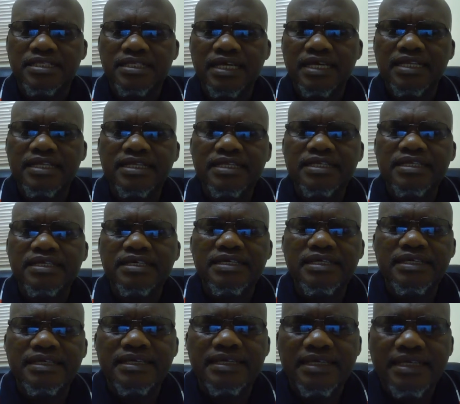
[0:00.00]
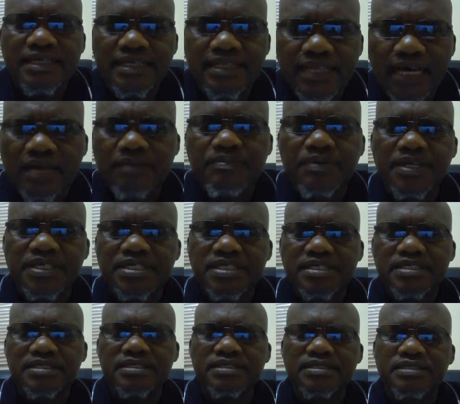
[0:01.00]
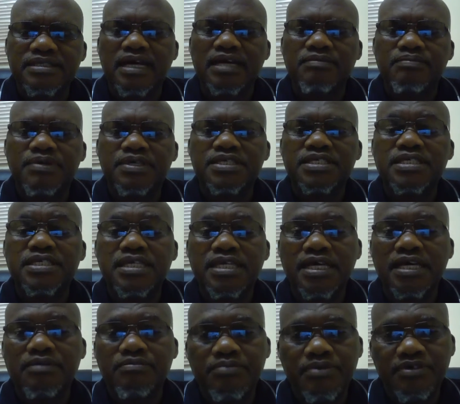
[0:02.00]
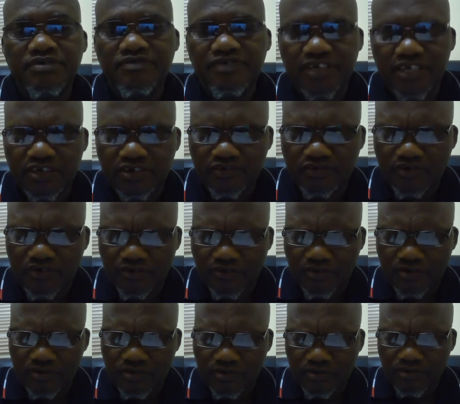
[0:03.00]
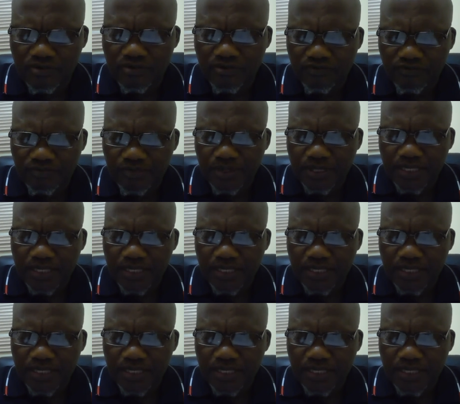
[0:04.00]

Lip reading: then that person can be freed of